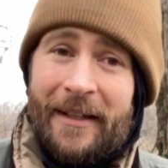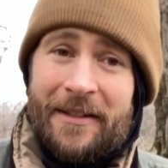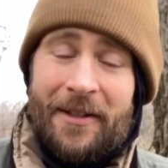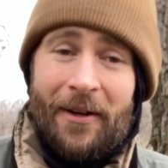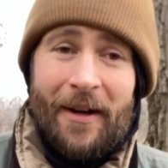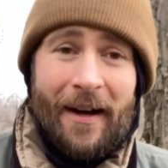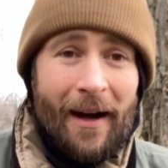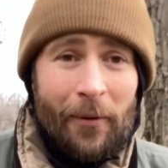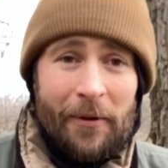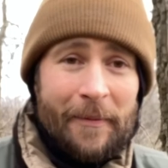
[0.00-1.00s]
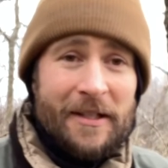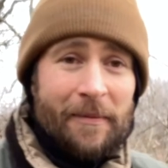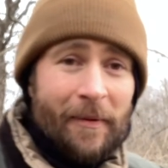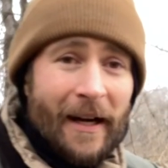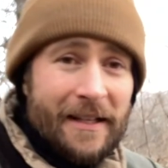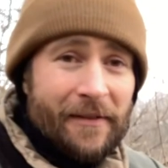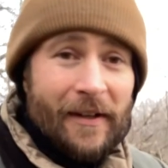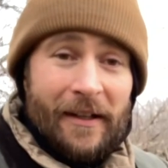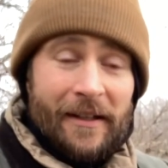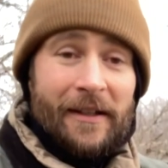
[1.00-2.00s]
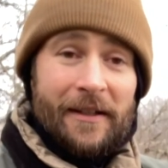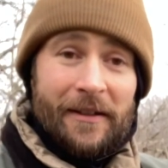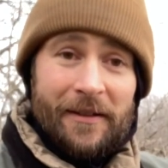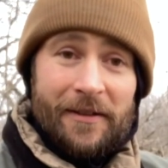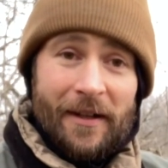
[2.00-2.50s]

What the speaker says: And so I wouldn't be surprised if you